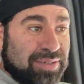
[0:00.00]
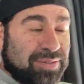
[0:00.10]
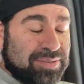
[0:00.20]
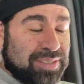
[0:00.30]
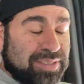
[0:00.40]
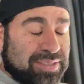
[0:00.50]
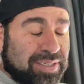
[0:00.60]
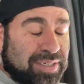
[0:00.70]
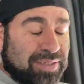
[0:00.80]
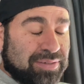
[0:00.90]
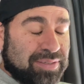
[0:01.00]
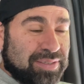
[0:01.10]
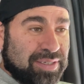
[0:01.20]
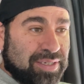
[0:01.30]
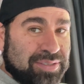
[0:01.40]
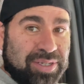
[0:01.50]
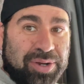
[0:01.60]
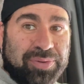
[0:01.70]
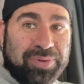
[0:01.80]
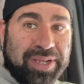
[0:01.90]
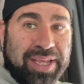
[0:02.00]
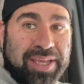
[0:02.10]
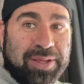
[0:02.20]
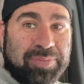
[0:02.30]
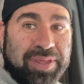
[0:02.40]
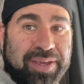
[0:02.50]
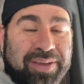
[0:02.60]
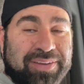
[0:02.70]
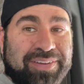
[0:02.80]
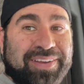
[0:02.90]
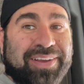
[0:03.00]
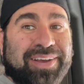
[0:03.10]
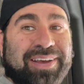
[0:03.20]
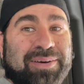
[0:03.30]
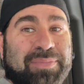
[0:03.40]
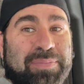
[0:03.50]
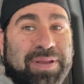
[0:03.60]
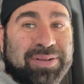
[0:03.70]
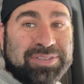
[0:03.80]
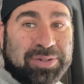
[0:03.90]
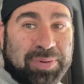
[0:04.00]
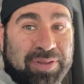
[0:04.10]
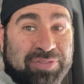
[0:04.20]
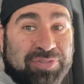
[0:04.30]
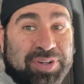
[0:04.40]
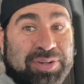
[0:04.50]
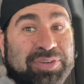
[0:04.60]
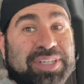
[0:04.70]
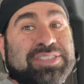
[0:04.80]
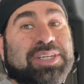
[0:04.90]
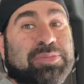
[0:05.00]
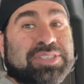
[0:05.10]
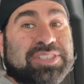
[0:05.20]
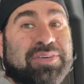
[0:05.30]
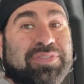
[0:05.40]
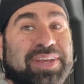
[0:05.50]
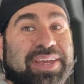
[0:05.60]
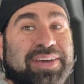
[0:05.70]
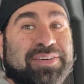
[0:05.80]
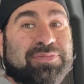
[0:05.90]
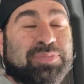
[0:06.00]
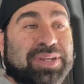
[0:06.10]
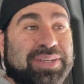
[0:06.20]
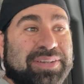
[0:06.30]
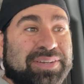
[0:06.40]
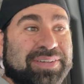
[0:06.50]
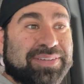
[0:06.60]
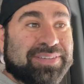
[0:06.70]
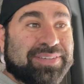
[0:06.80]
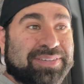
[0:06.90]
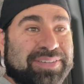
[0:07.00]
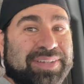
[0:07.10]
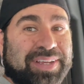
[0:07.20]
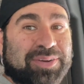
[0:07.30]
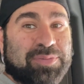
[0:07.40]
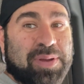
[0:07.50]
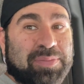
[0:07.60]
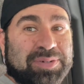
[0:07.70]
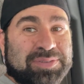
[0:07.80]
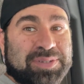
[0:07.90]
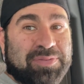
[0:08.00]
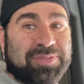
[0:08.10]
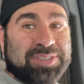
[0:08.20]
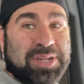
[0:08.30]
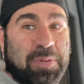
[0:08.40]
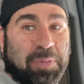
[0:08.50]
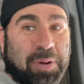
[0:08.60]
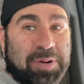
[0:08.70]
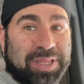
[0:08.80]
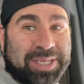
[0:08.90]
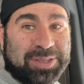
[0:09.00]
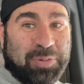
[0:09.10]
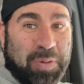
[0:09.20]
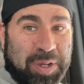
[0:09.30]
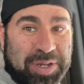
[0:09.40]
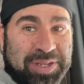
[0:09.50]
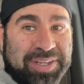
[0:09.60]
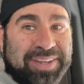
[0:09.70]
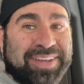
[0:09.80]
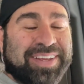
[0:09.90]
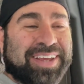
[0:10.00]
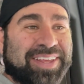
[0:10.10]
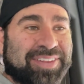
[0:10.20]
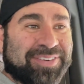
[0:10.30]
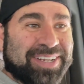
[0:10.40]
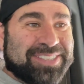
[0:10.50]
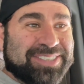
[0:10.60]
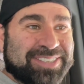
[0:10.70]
was I gonna say now? So we're gonna head up there. My parents are going to probably freak when they see how much stuff I have, but they can remember some of it's temporary, like the wood, and the rest